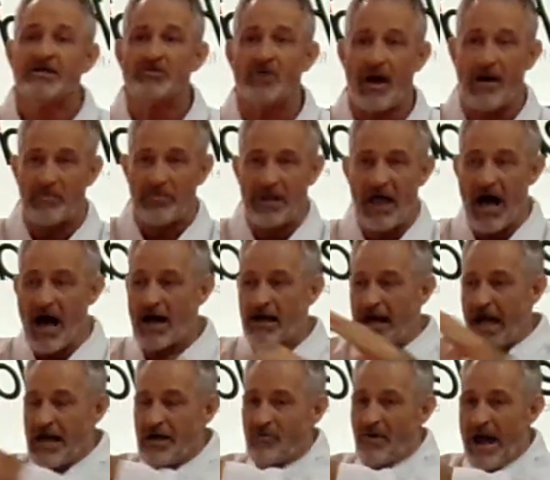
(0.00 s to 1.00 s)
I block,
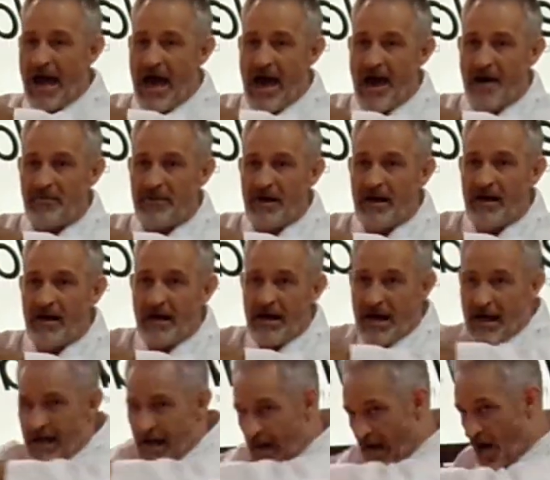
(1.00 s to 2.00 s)
I grab,
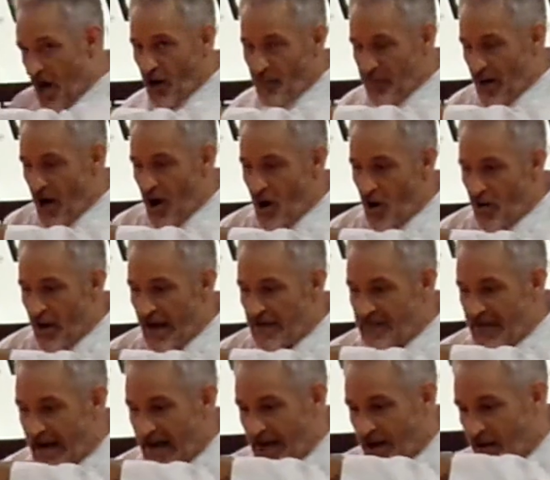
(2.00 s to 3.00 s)
elbow, and then
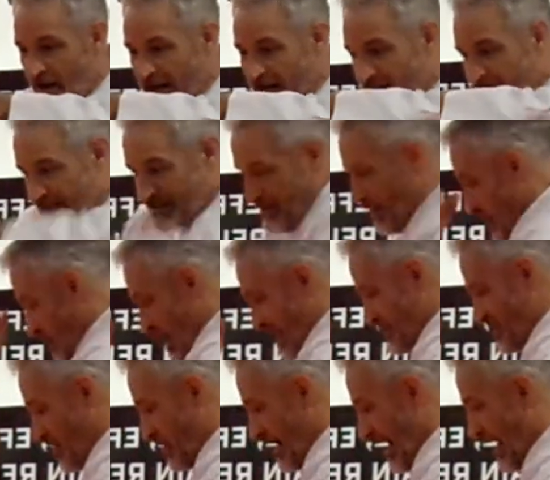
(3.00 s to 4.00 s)
I go like this. I
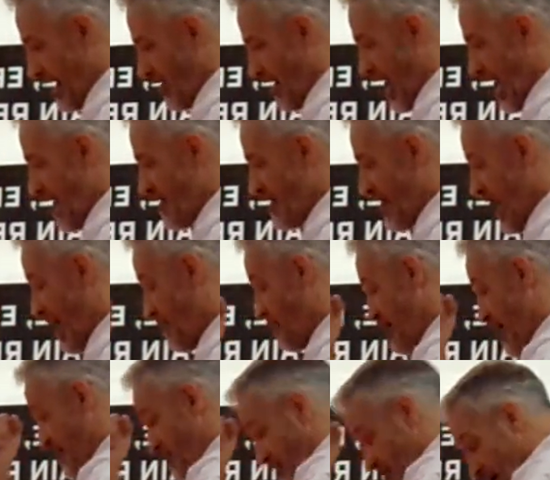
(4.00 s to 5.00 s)
turn the hand around, and then I
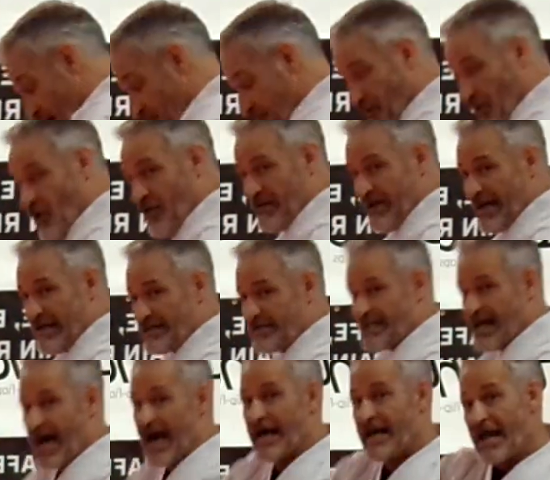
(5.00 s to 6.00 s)
pivot my foot on the
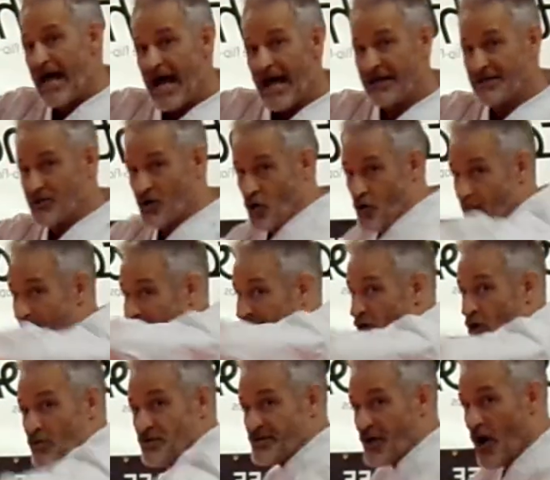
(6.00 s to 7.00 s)
inside. I turn my
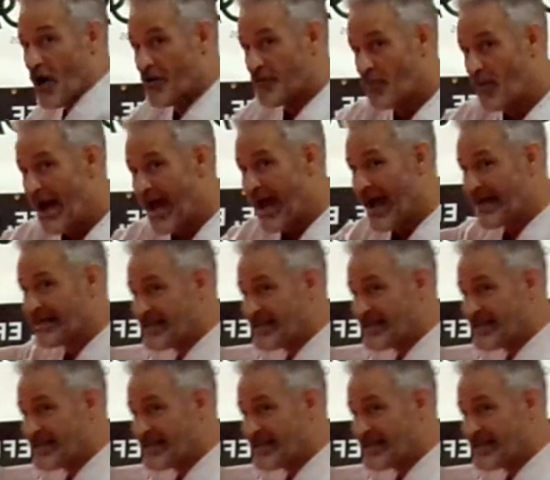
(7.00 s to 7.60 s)
toes all the way as I